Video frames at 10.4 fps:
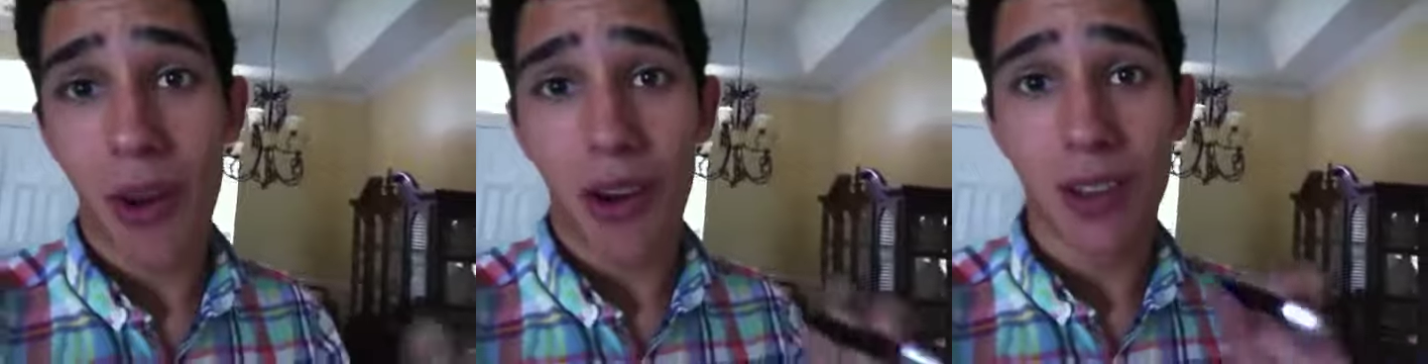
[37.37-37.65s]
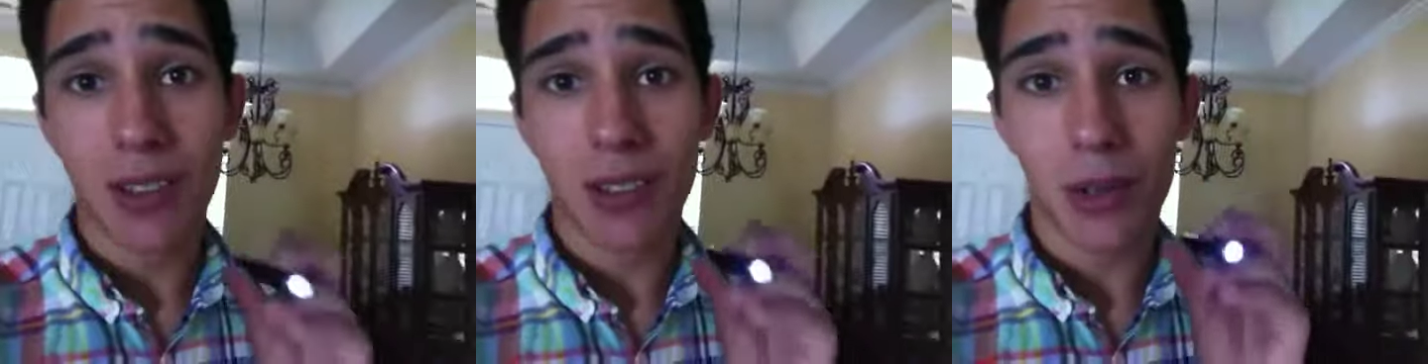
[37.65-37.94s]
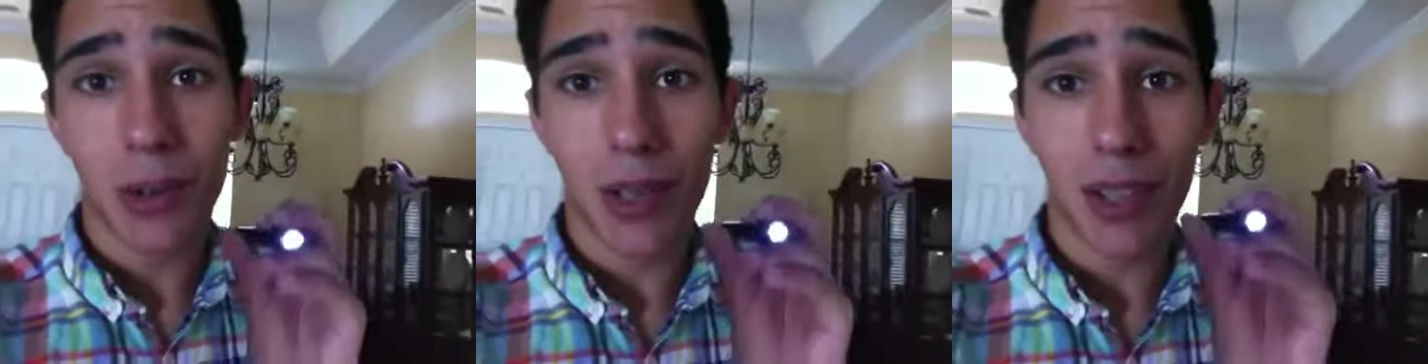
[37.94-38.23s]
are,
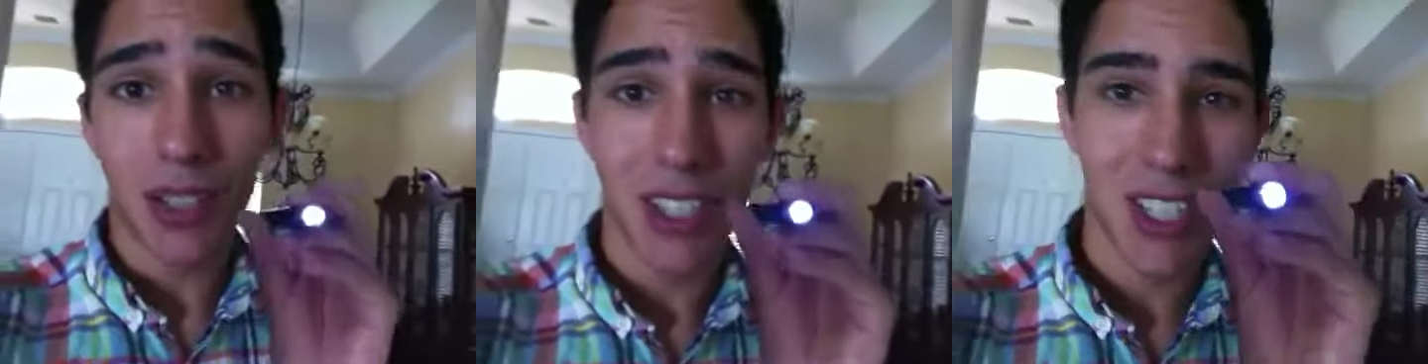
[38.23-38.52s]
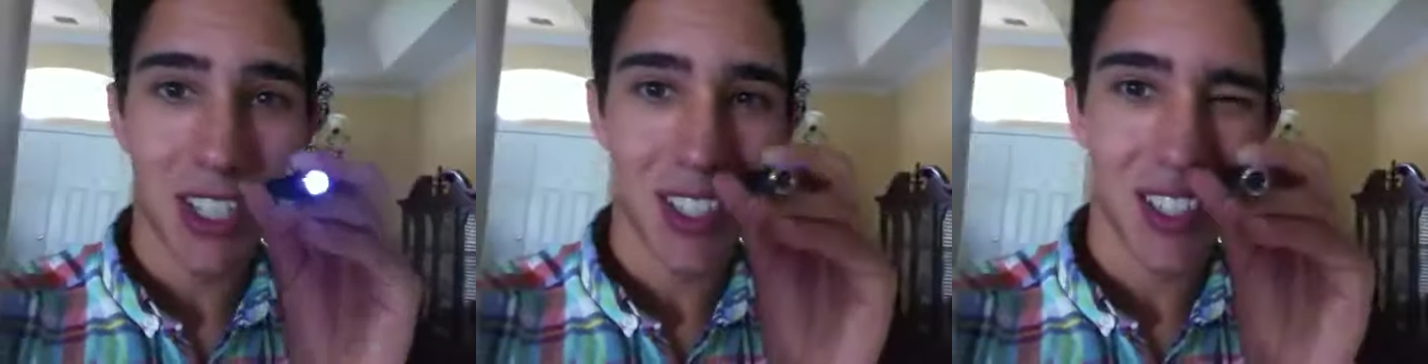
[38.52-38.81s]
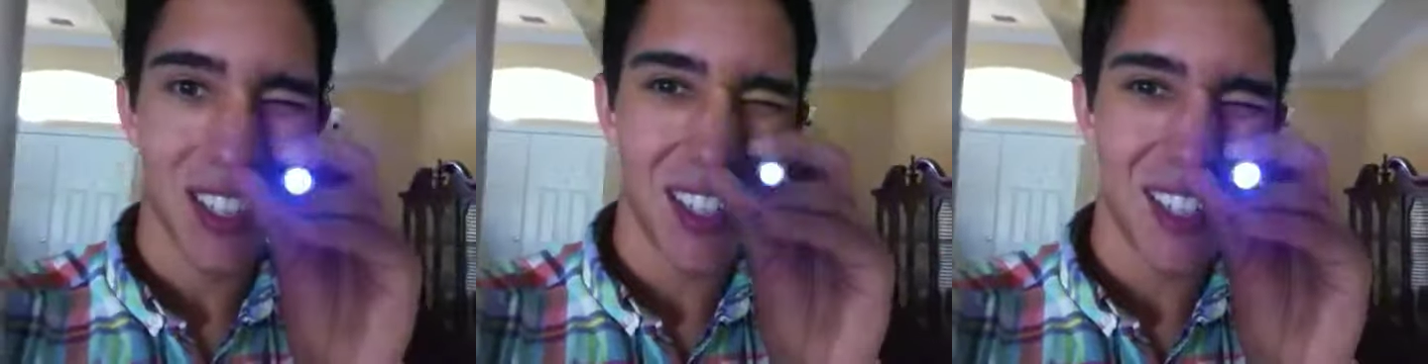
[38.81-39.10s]
so uh,
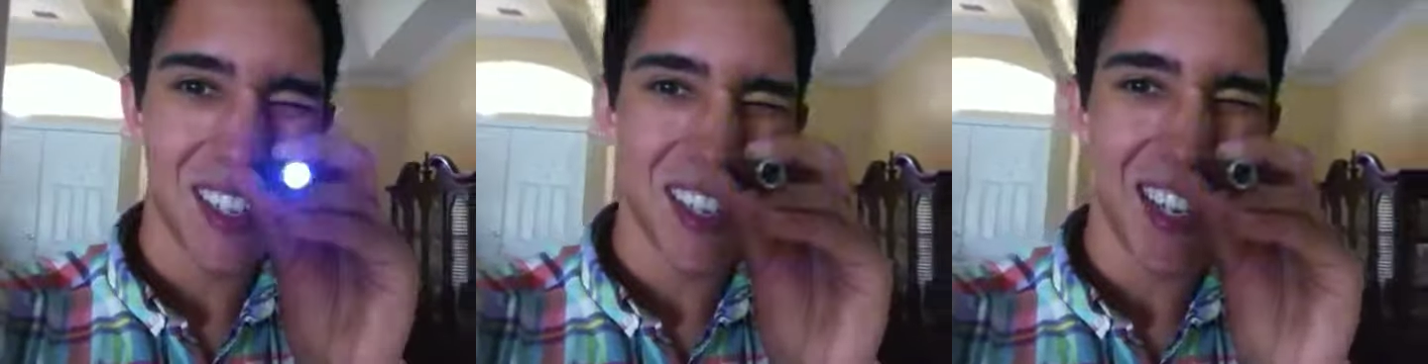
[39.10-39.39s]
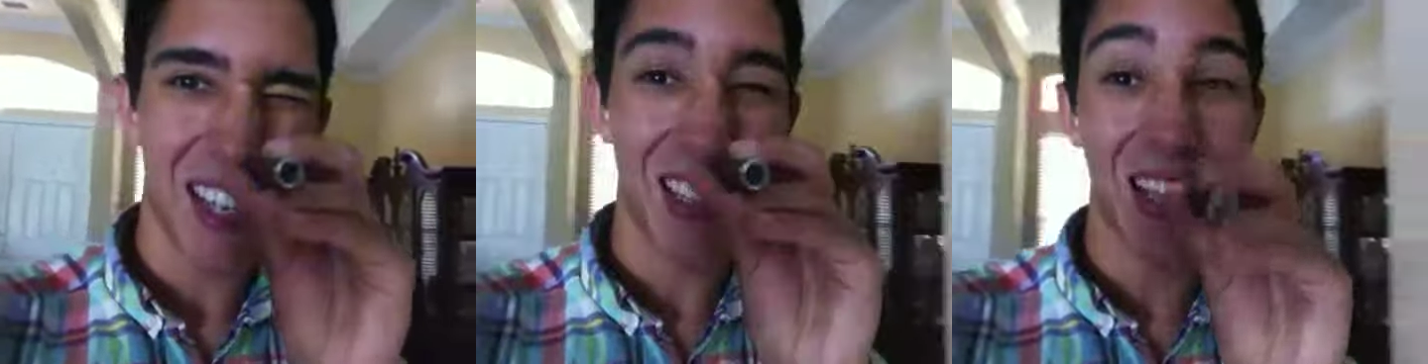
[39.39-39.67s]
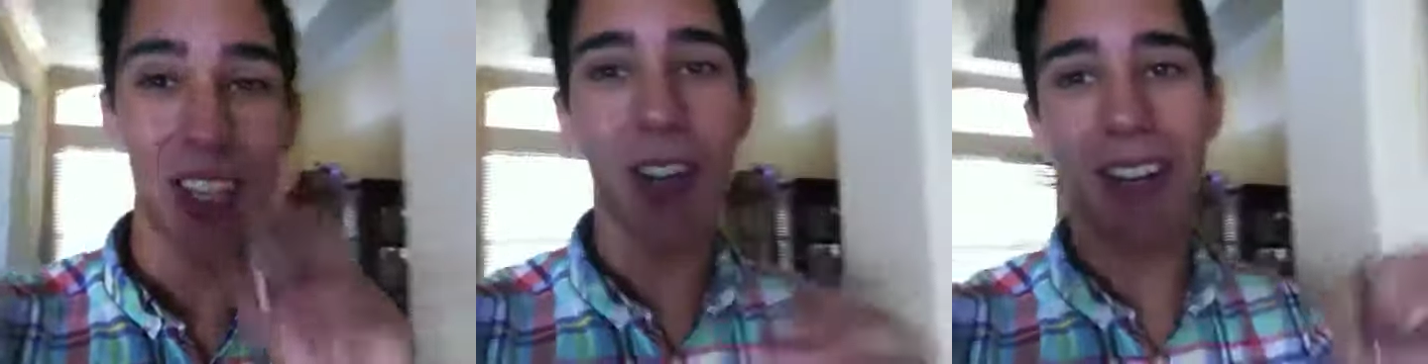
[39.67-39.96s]
got the
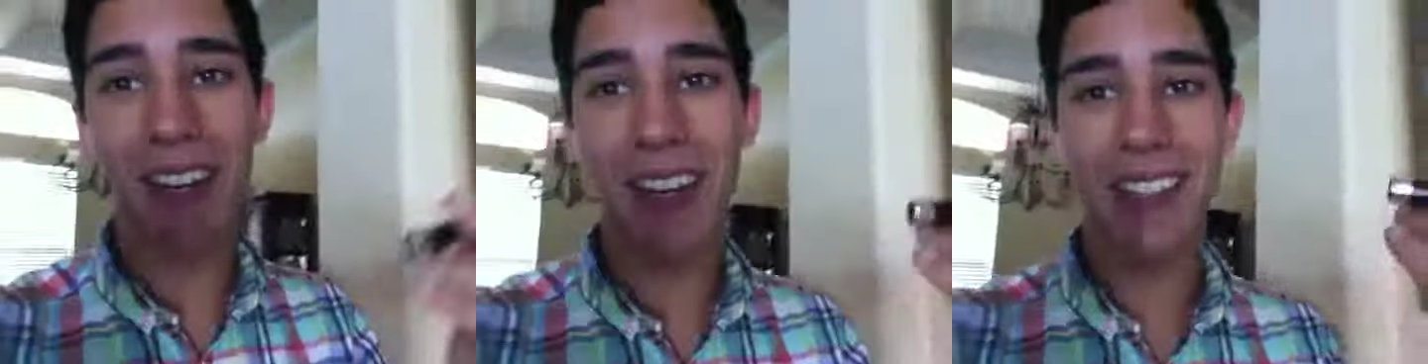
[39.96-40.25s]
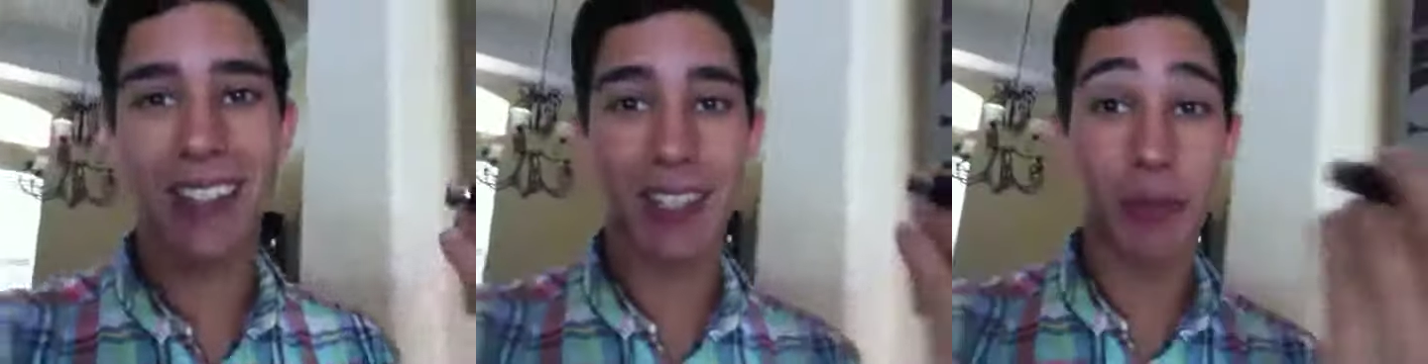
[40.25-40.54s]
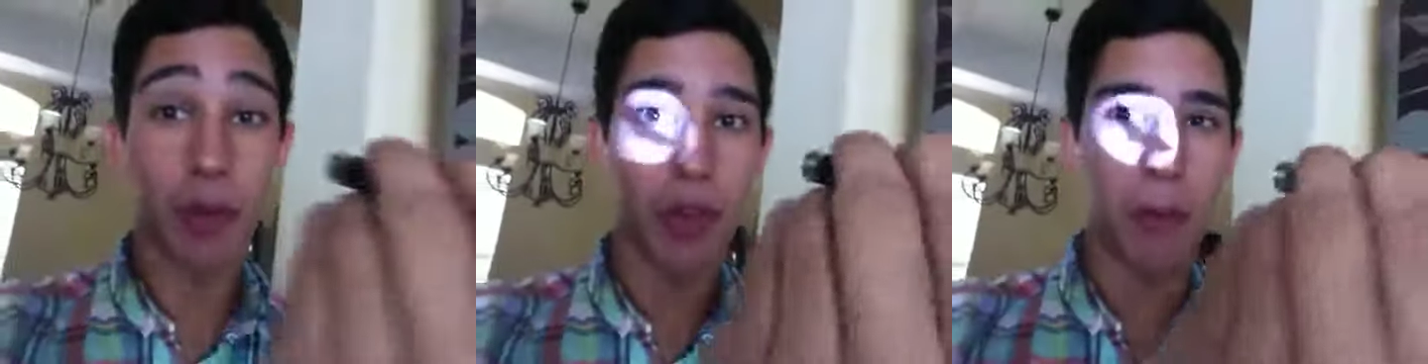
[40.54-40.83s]
Dark Knight
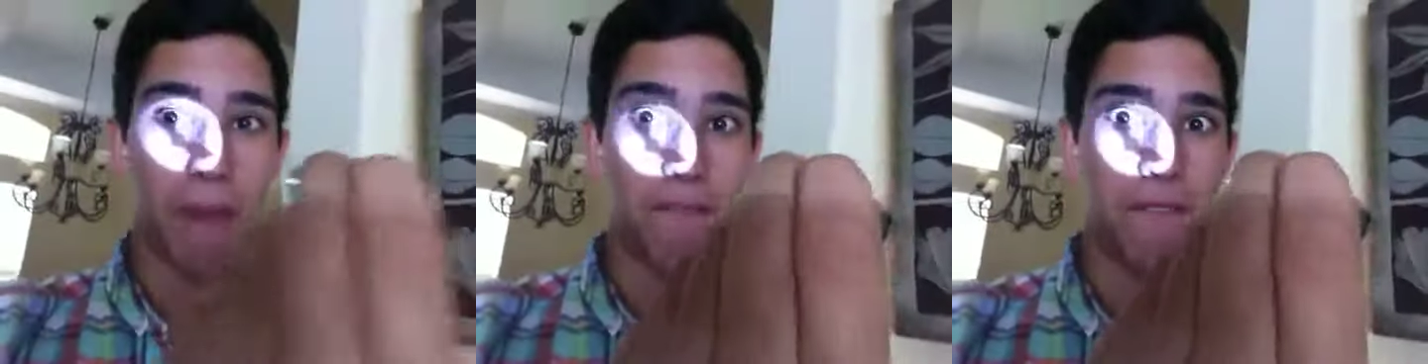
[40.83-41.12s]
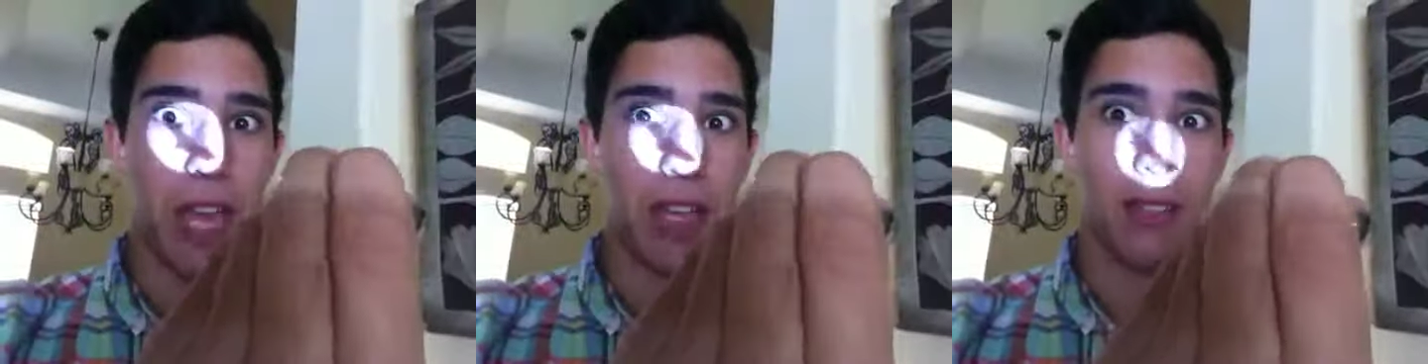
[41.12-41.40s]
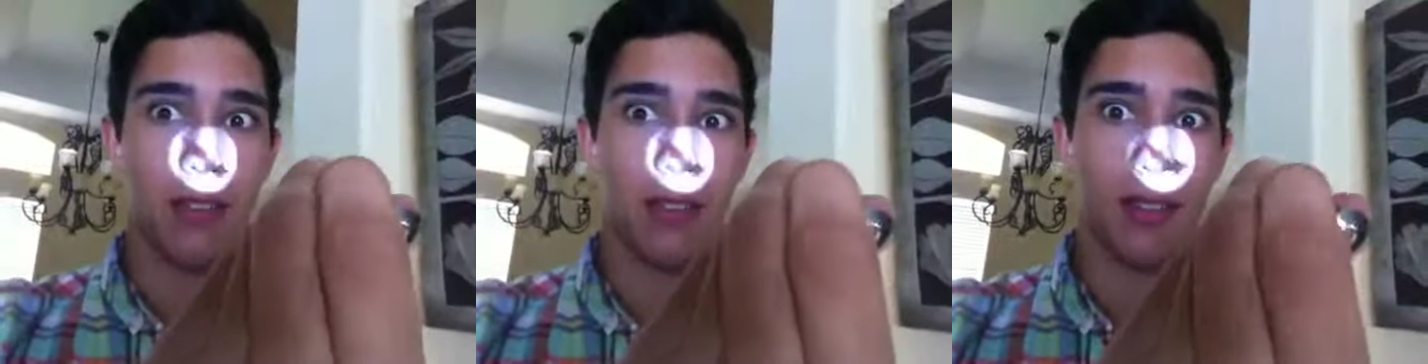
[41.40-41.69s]
symbol on my
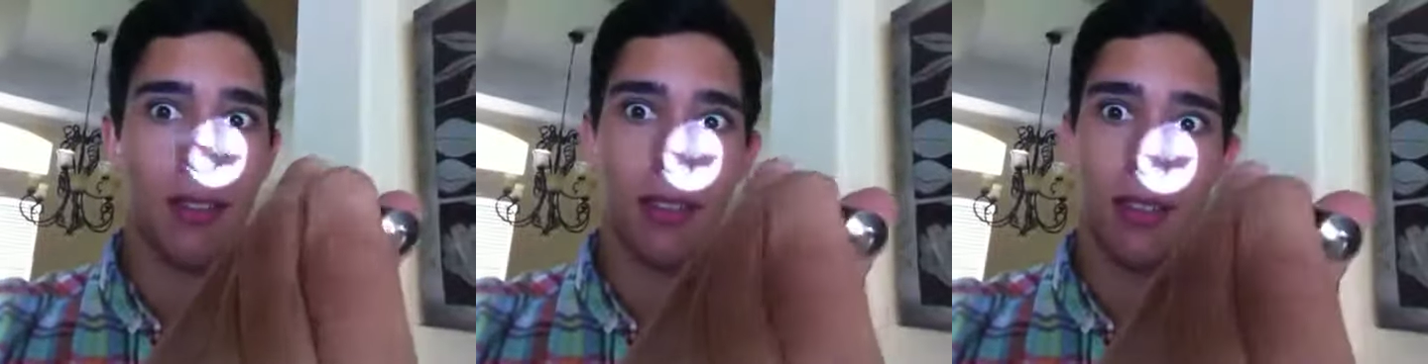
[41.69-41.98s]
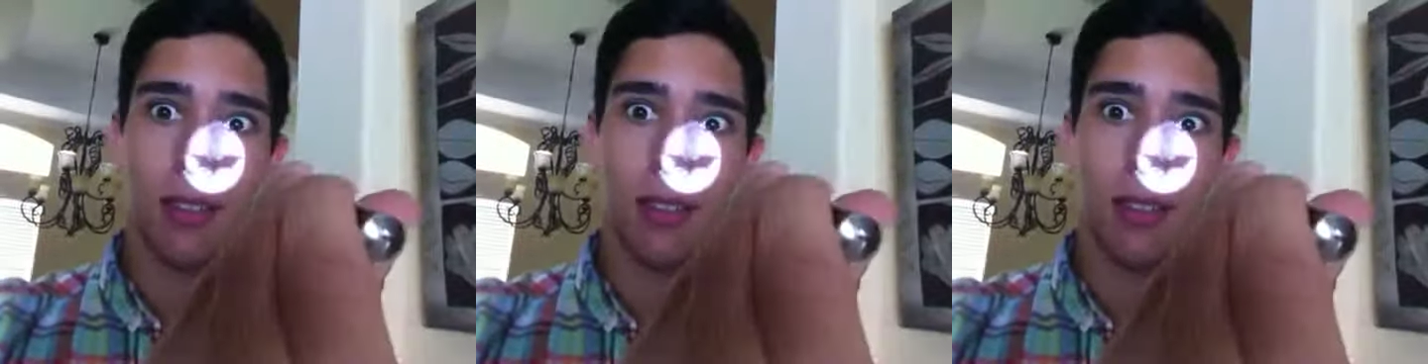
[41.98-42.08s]
face.